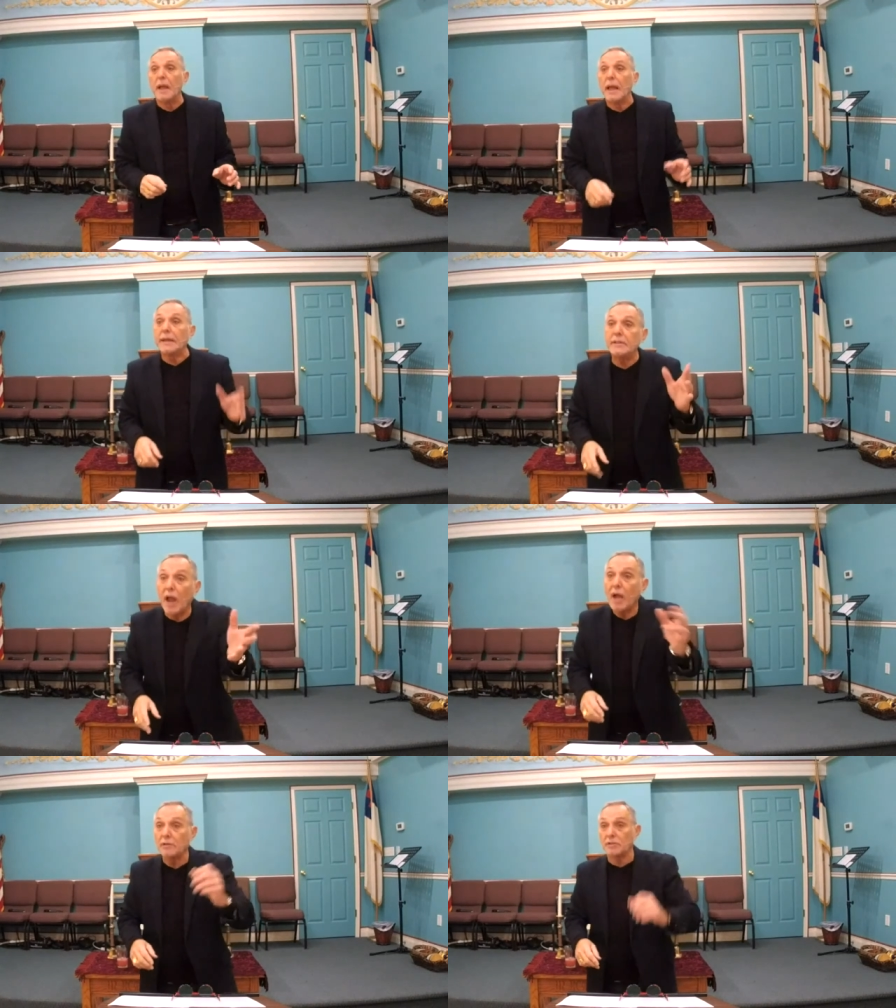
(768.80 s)
And he
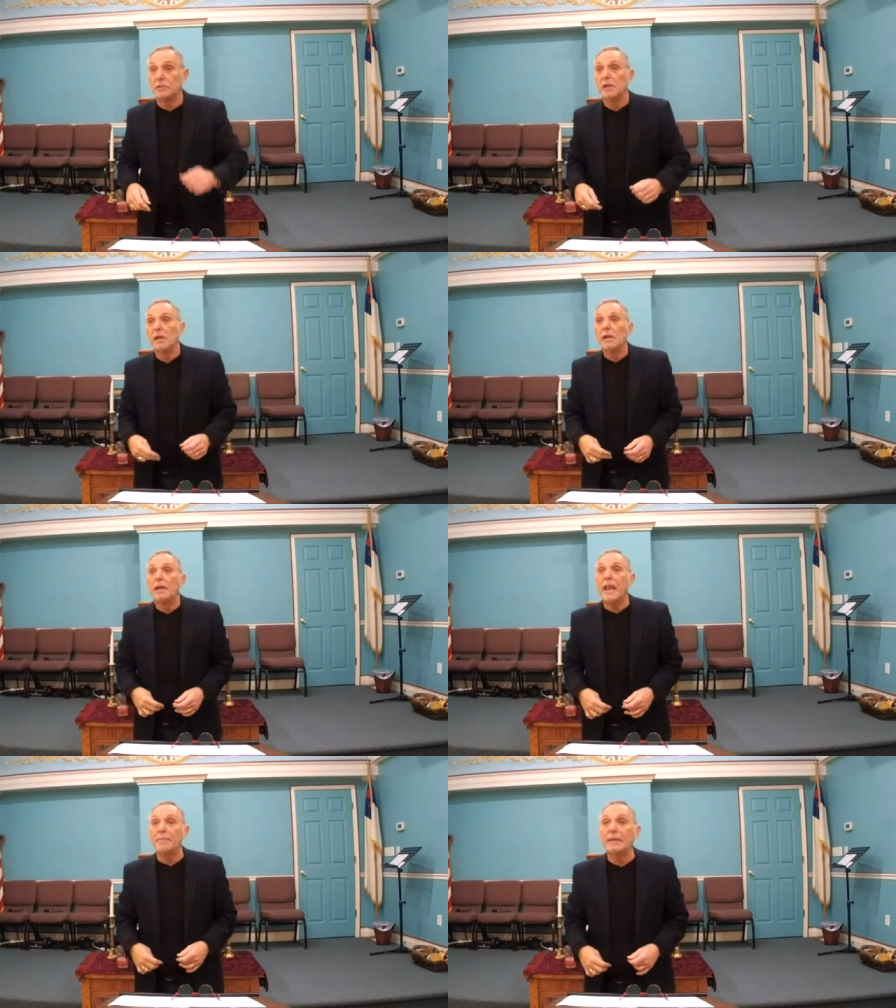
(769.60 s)
does.
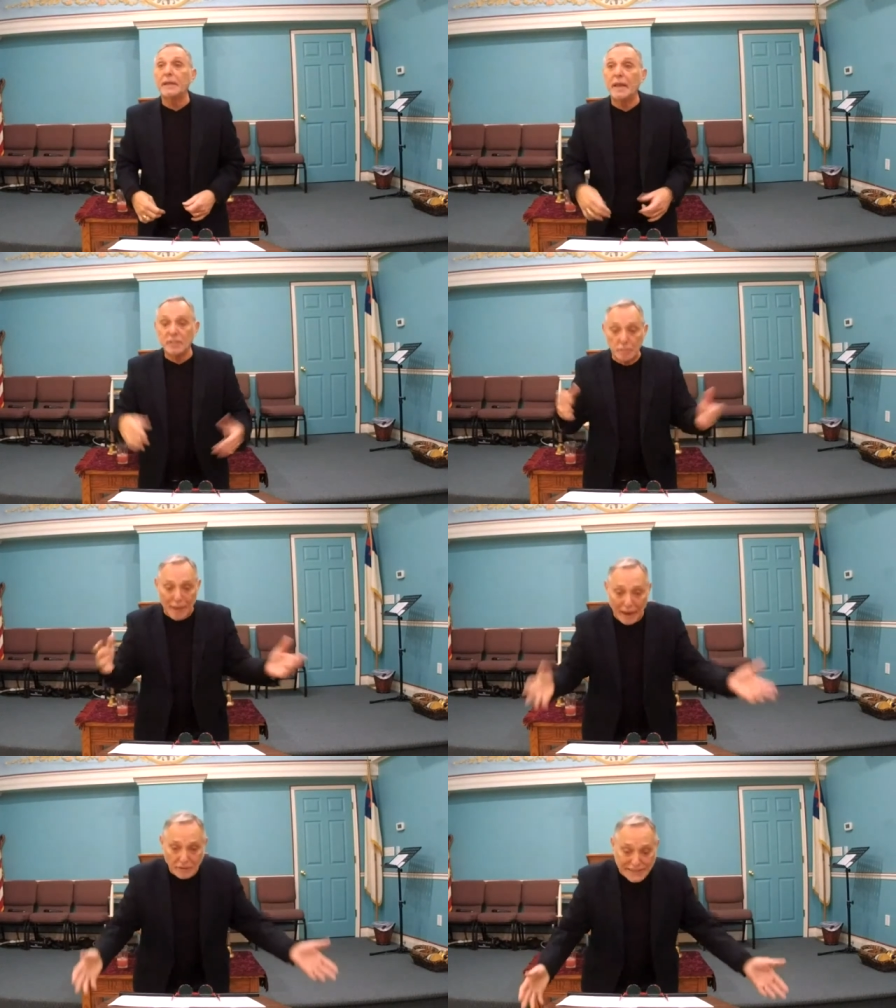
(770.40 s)
And Nebuchadnezzar
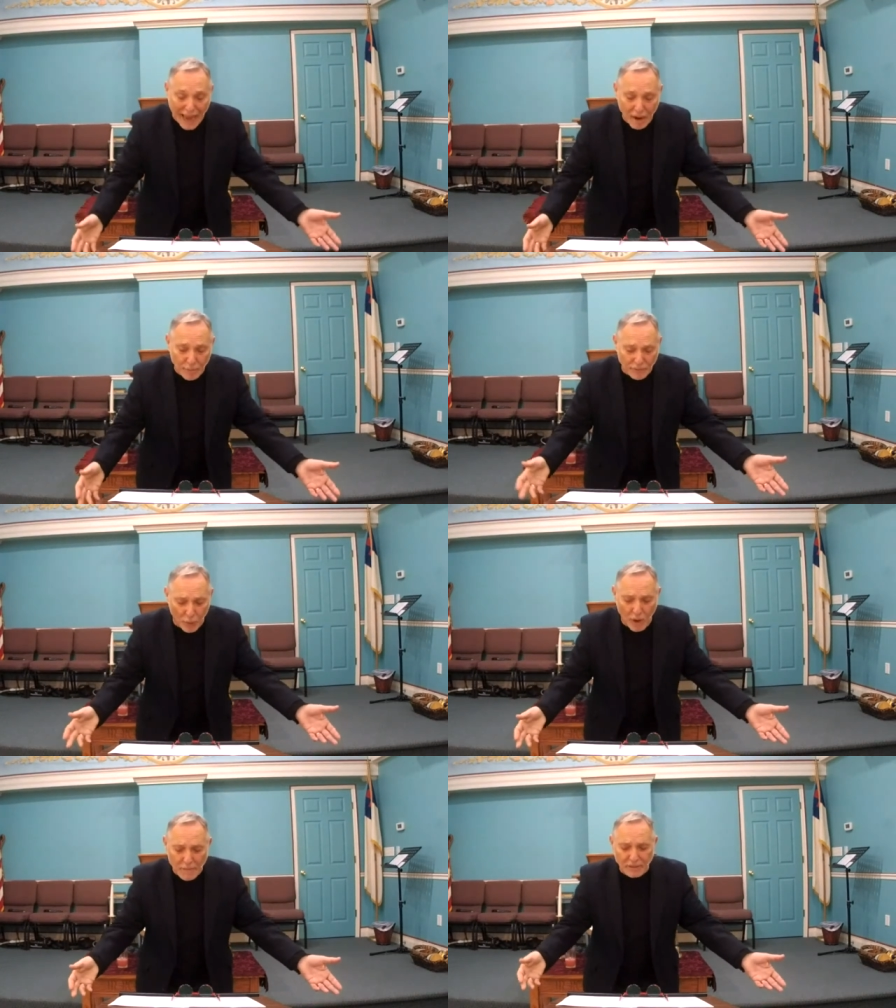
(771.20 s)
bows down
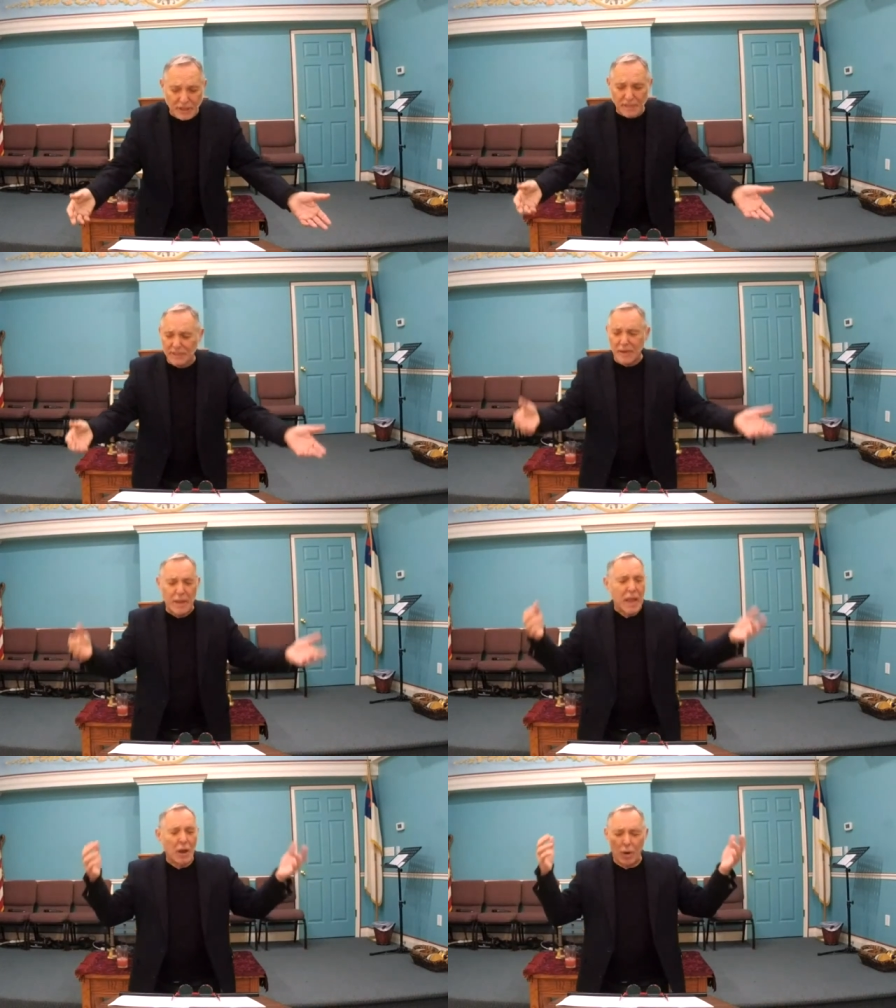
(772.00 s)
before him and says to
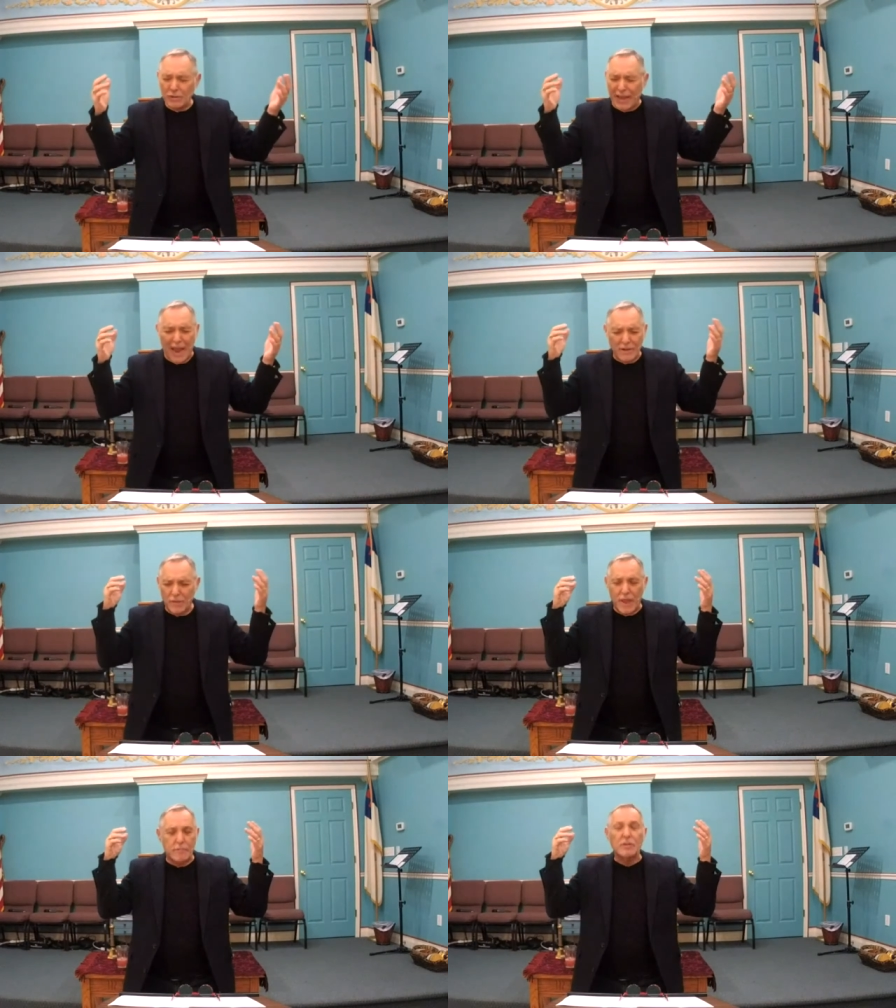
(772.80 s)
him, O Daniel,
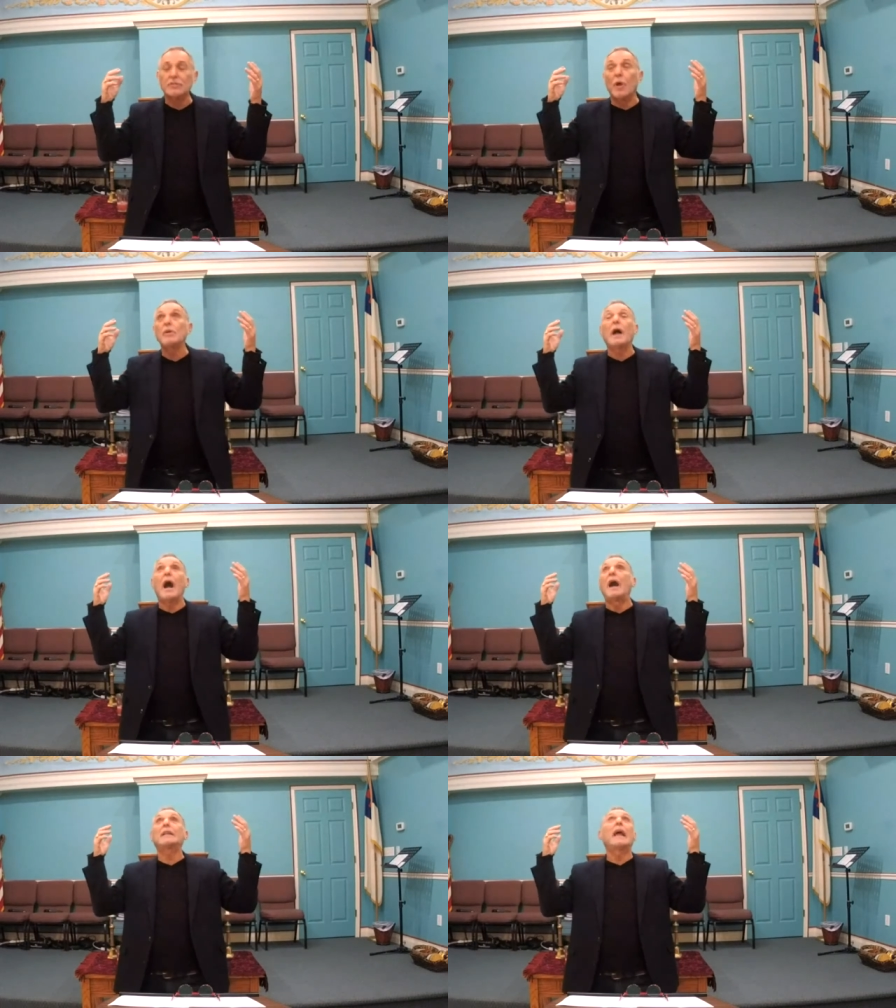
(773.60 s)
there is no
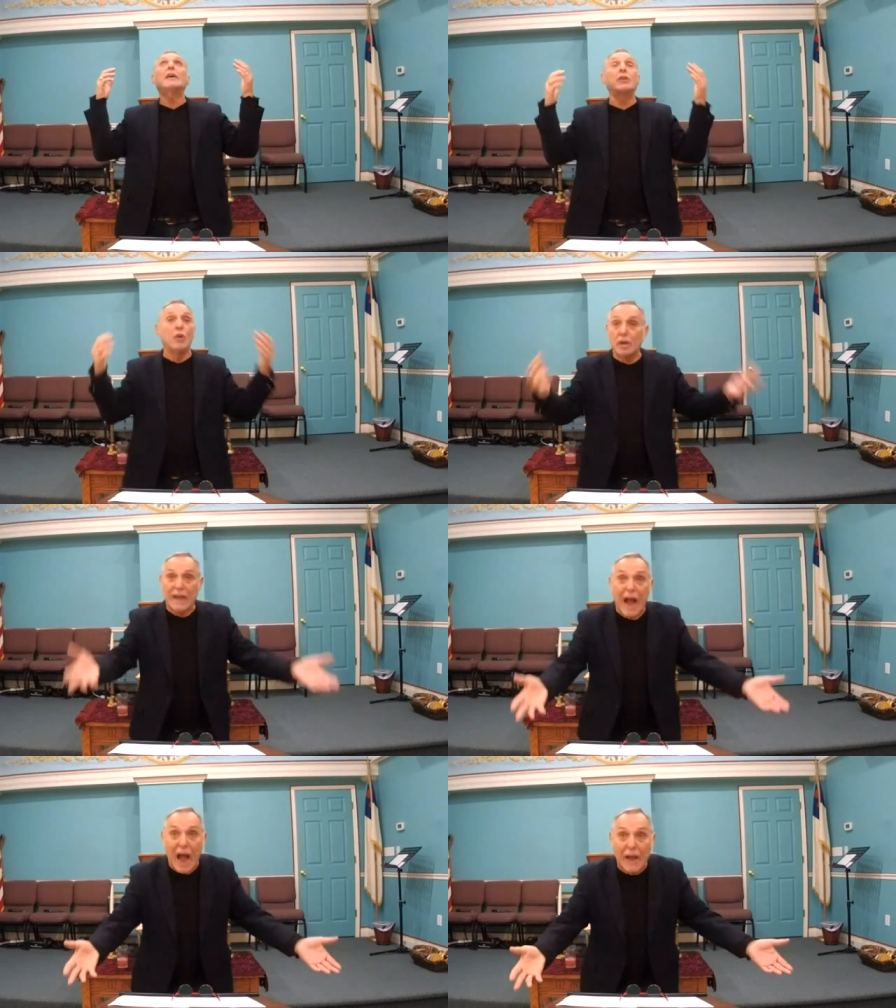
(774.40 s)
God like your
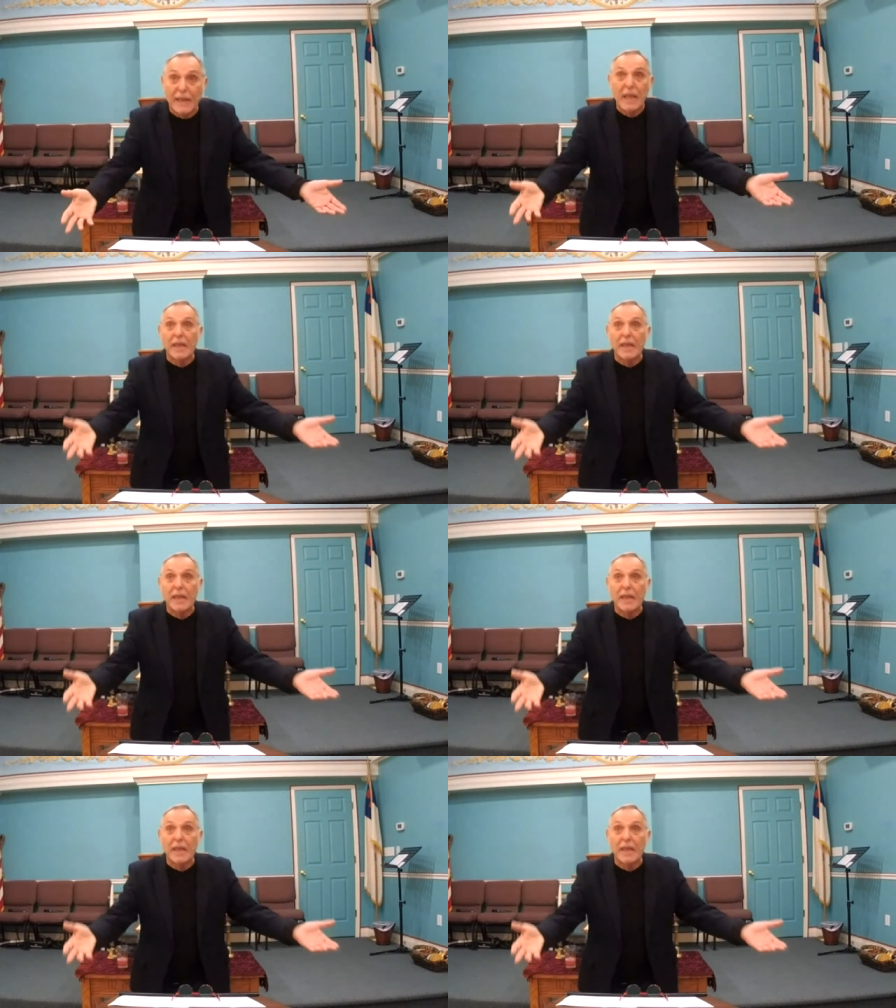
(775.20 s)
God.